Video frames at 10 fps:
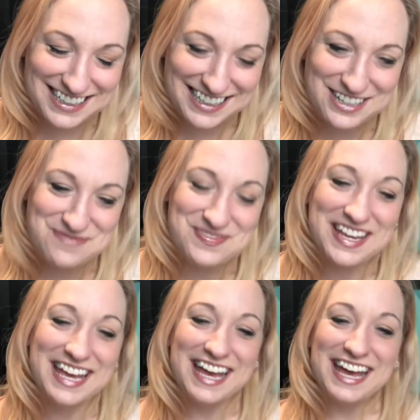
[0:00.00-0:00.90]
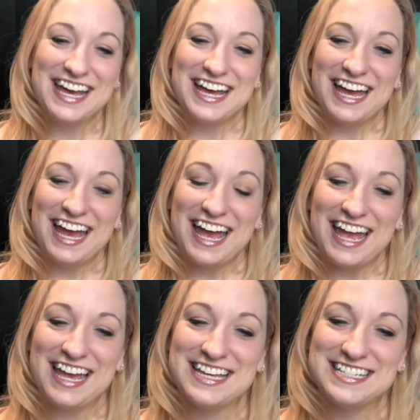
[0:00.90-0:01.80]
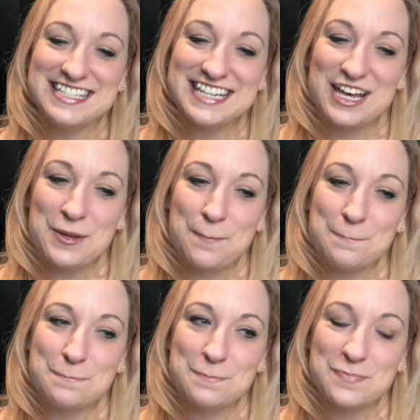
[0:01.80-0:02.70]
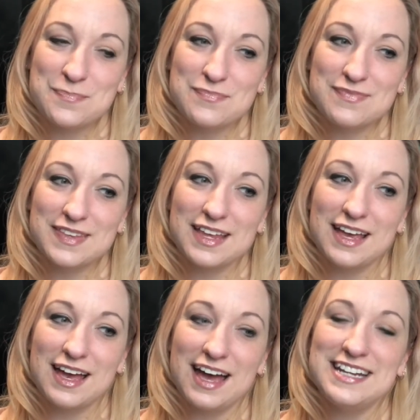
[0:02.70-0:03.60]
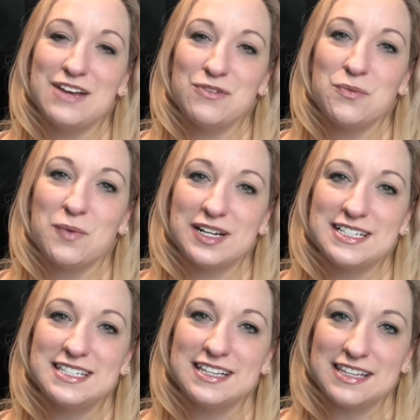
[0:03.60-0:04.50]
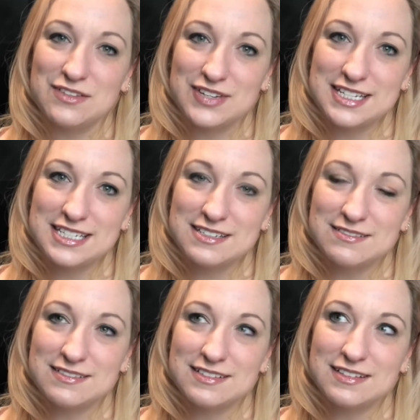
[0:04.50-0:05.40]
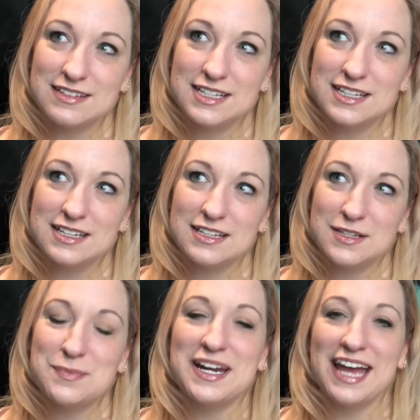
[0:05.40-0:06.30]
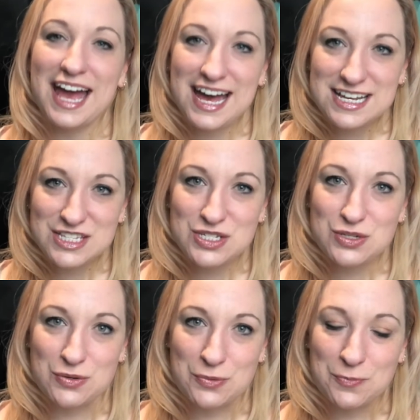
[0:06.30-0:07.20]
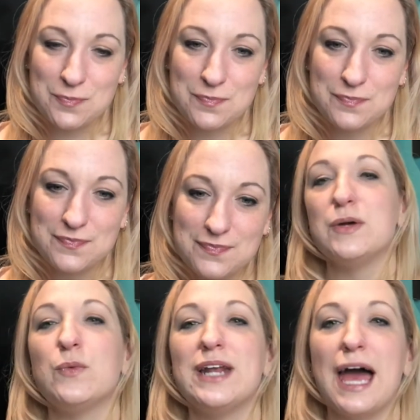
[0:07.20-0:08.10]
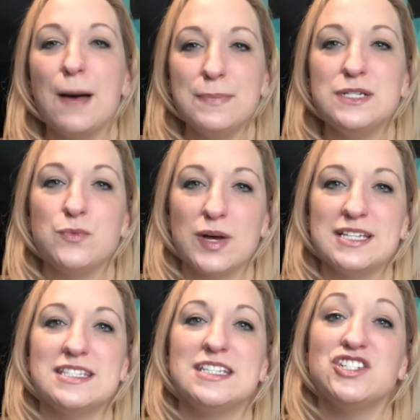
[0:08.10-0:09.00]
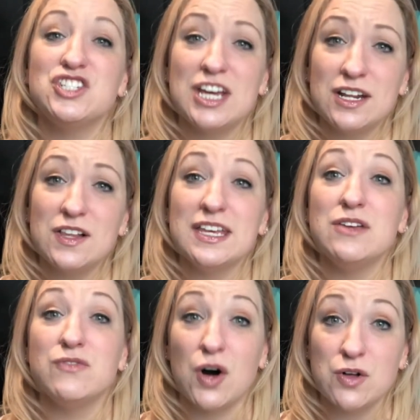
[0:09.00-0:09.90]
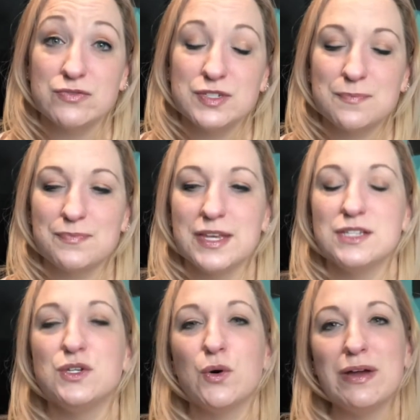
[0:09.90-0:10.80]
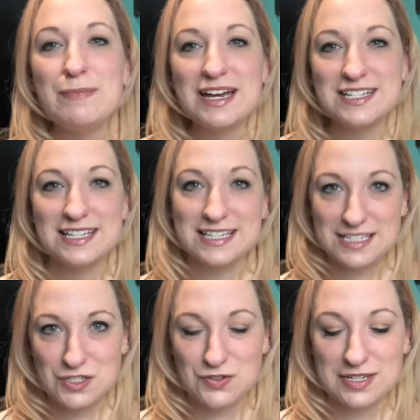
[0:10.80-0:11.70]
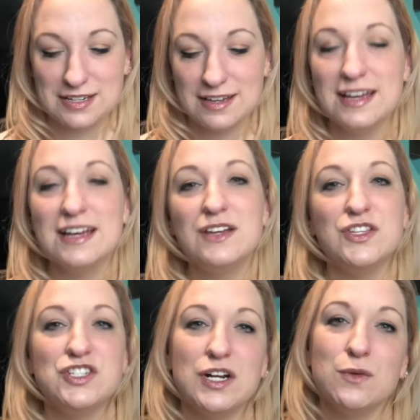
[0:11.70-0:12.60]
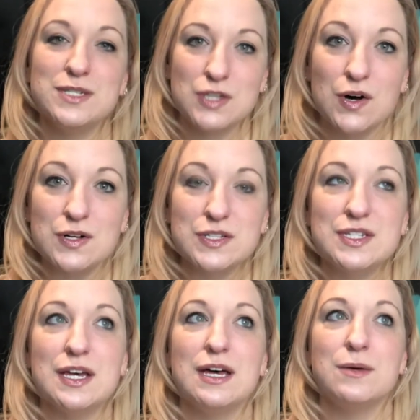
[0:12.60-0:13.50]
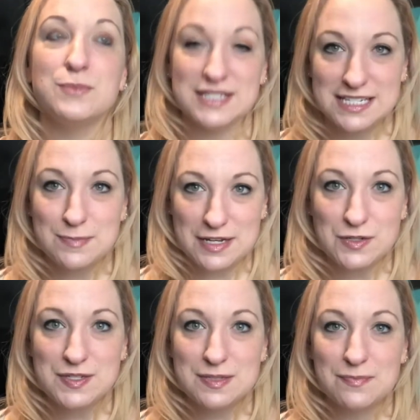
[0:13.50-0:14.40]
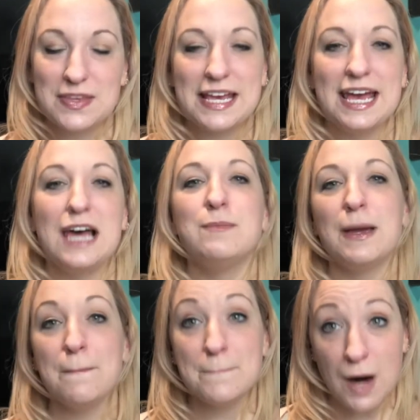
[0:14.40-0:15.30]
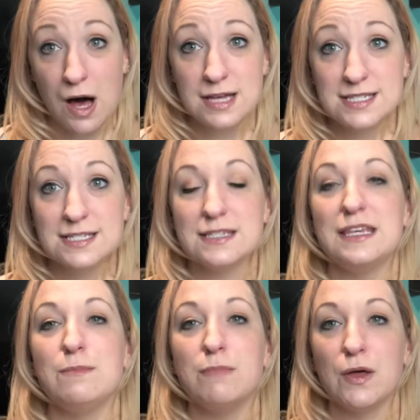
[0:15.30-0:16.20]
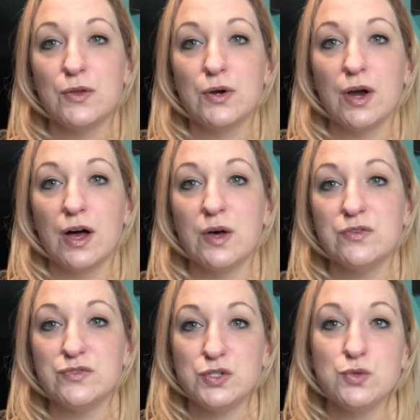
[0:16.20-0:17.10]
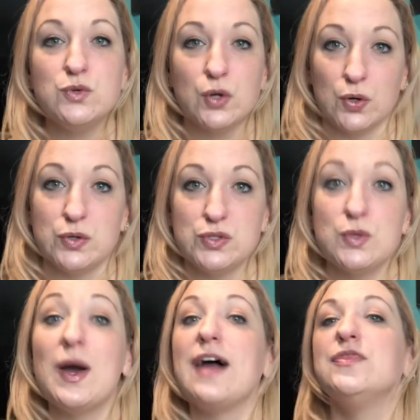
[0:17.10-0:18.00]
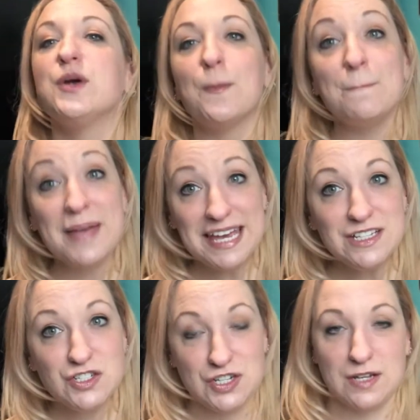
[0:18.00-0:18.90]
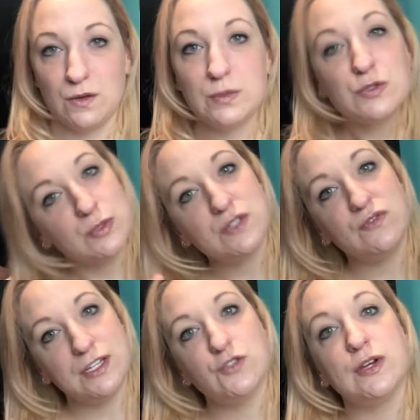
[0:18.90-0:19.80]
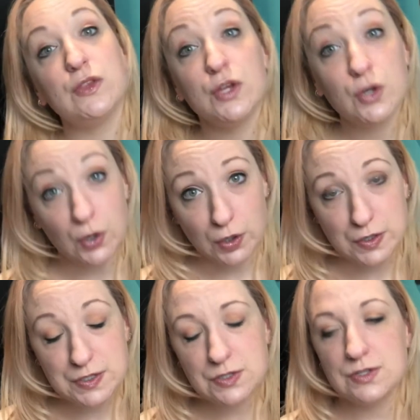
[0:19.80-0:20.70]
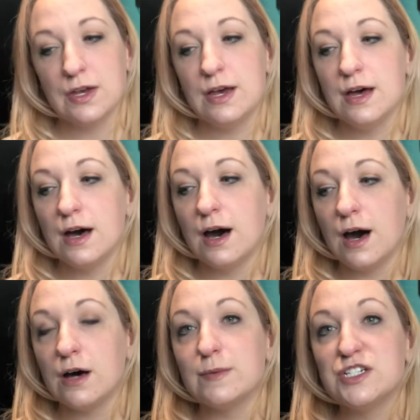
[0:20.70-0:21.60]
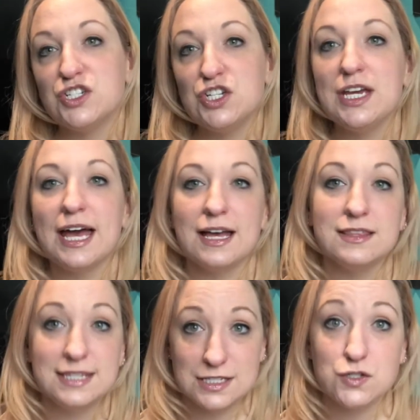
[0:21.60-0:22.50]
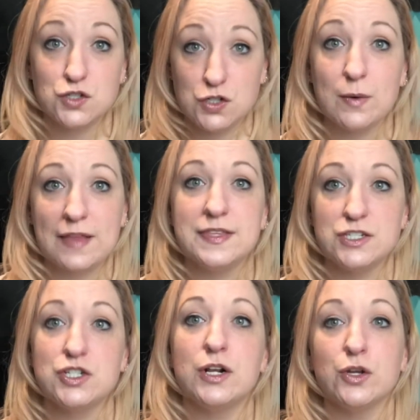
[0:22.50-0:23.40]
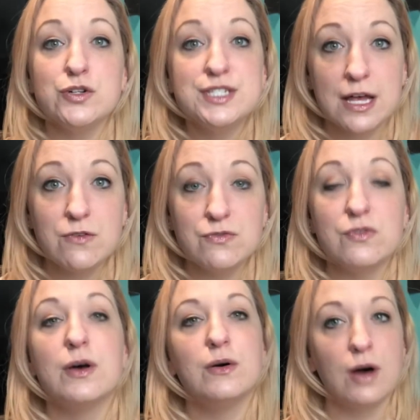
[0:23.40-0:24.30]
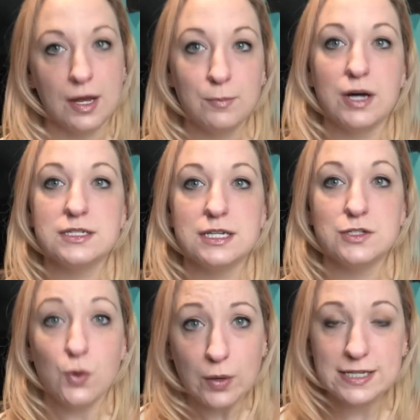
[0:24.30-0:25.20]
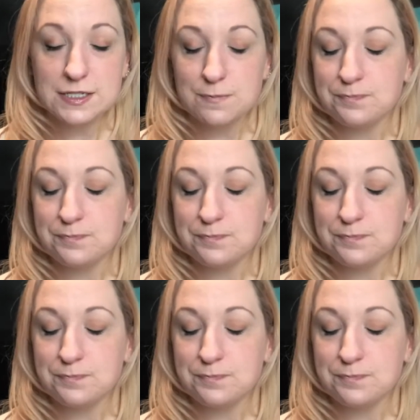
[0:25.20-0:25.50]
um, and um, I never wanted to leave it but I had to what happened was the channel evolved so going back to the history the channel was called Princess Pickles. And my boss, the mother of two girls who had their main channel, which was featuring the girls, um, she had this, she ran this channel herself, unboxing toys.